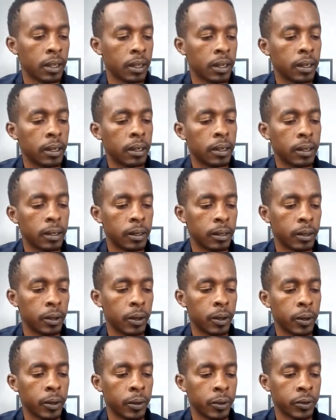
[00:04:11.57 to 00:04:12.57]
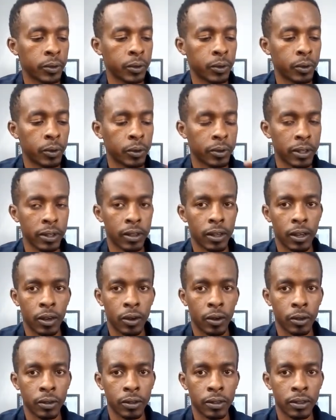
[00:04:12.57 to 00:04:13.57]
So those are the
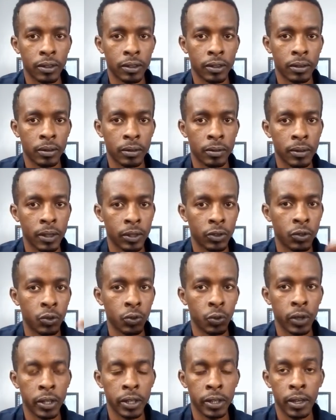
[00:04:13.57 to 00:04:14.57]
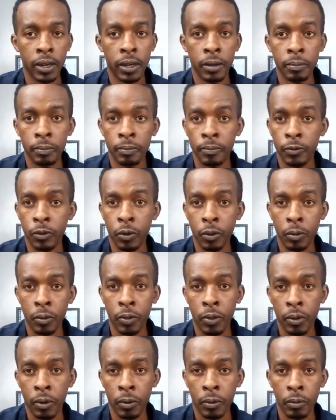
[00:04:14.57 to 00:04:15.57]
chords that you'll hear for the